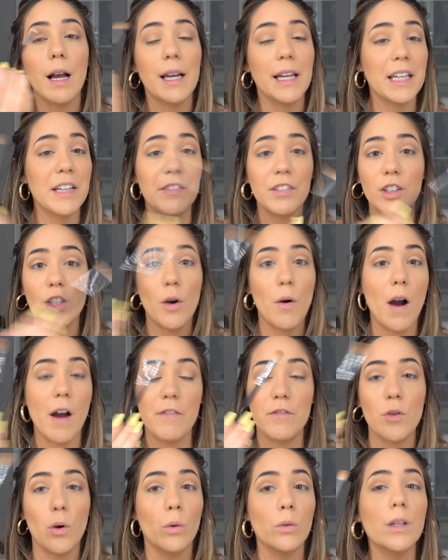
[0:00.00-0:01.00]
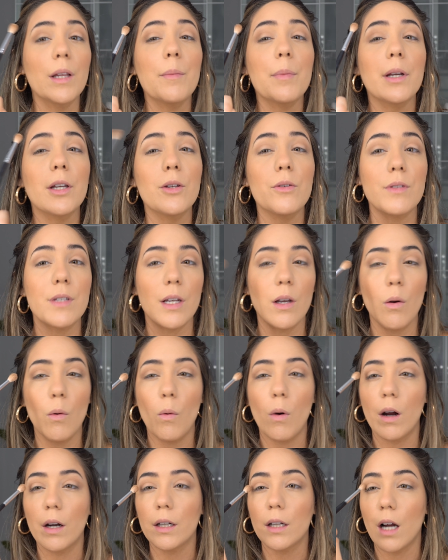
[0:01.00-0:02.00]
Even though I've only been using
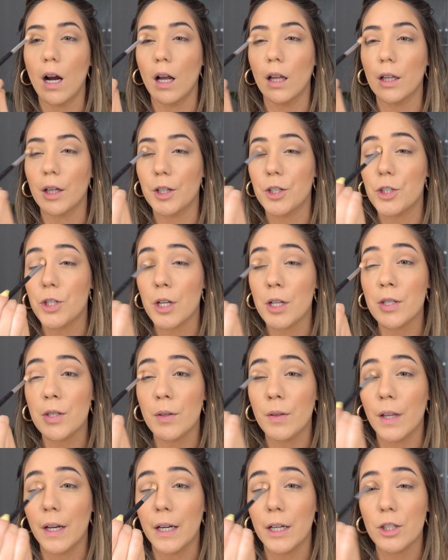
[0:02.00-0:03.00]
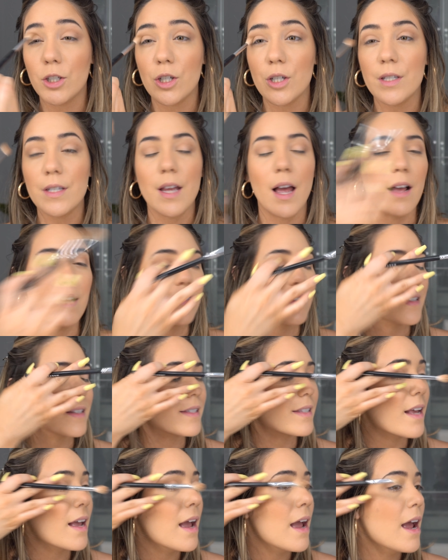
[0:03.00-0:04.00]
one color, just so that it just has
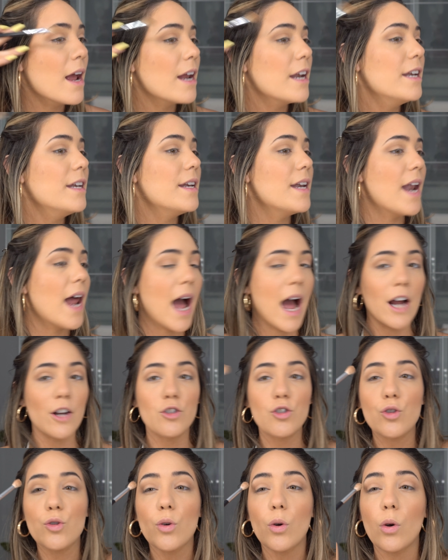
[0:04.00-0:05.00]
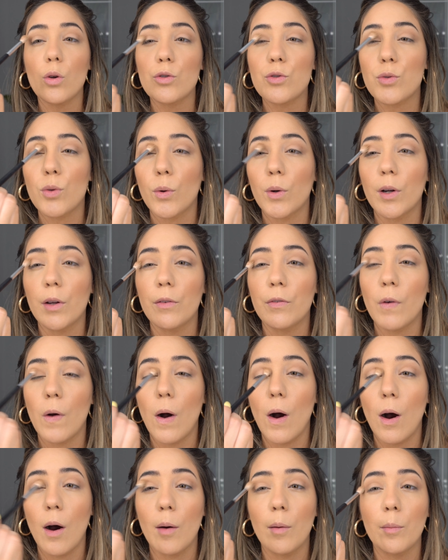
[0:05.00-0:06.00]
this natural sort of
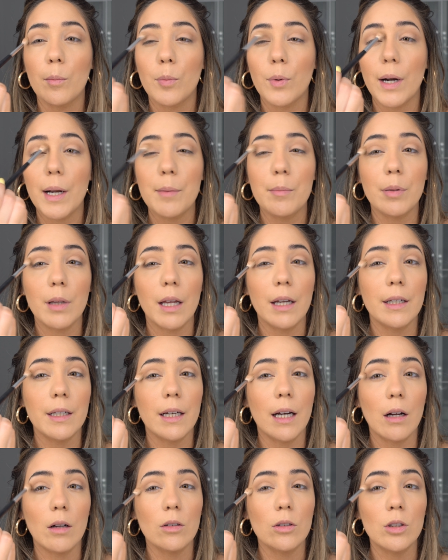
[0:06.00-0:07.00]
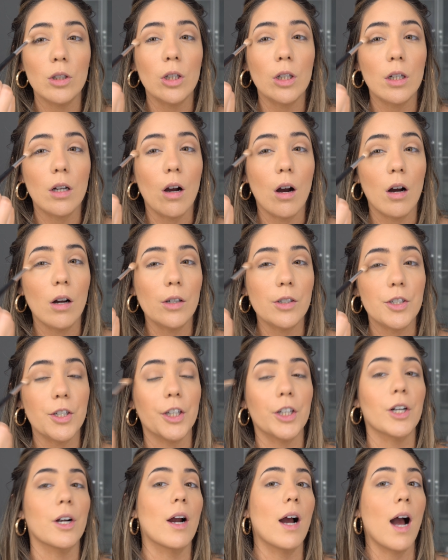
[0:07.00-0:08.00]
ombre blended out look onto
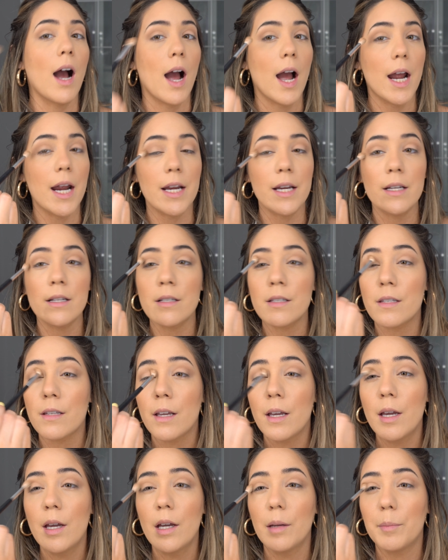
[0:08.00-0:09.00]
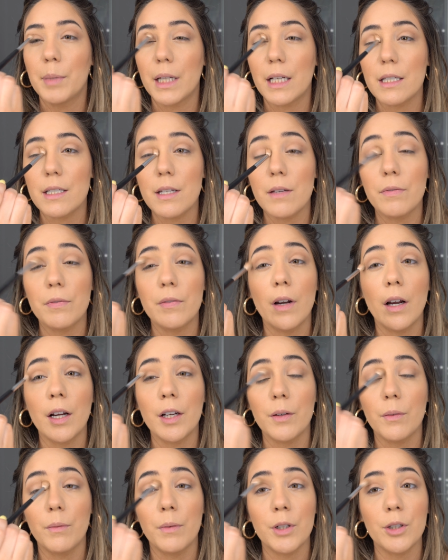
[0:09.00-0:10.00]
your eyes. Because if
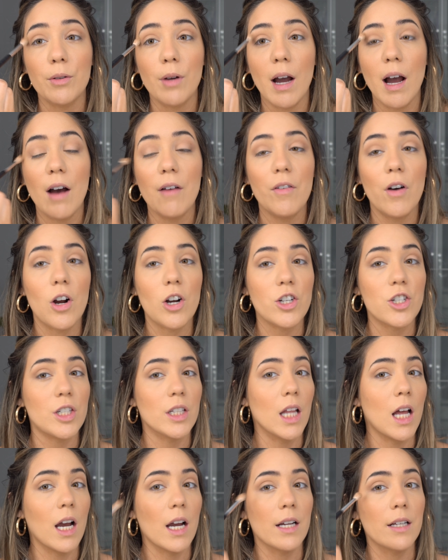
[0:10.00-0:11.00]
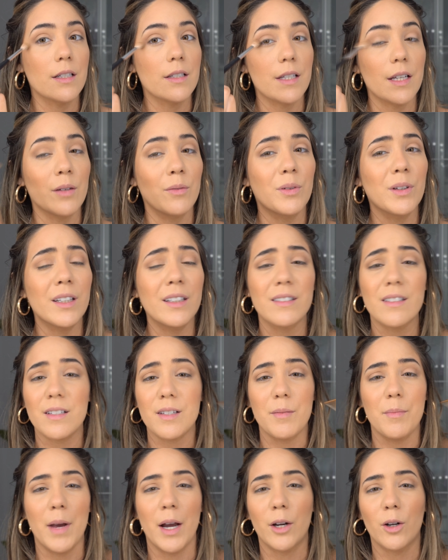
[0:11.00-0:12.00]
not, when you have harsh lines, it really
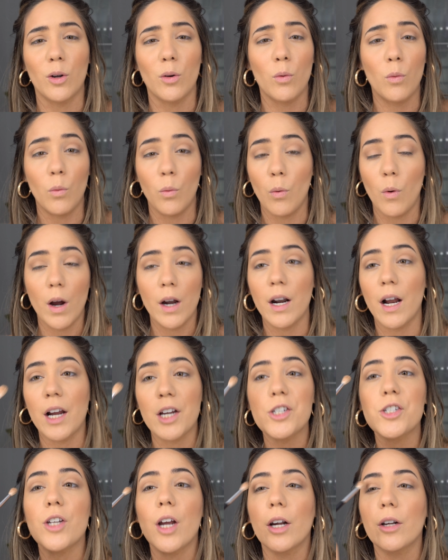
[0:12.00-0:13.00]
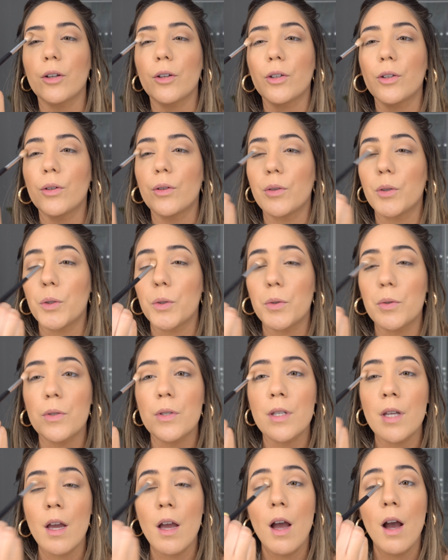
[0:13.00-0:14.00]
doesn't matter what eyeshadow you
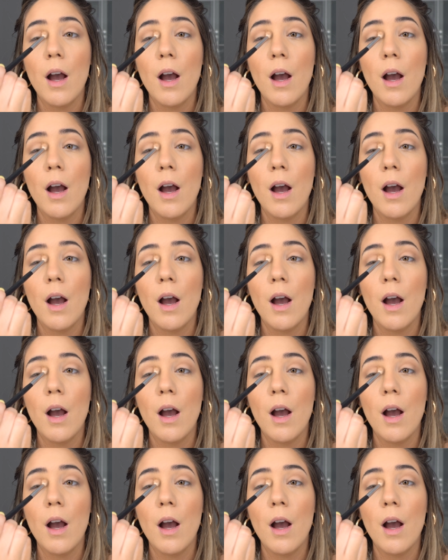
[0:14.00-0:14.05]
use,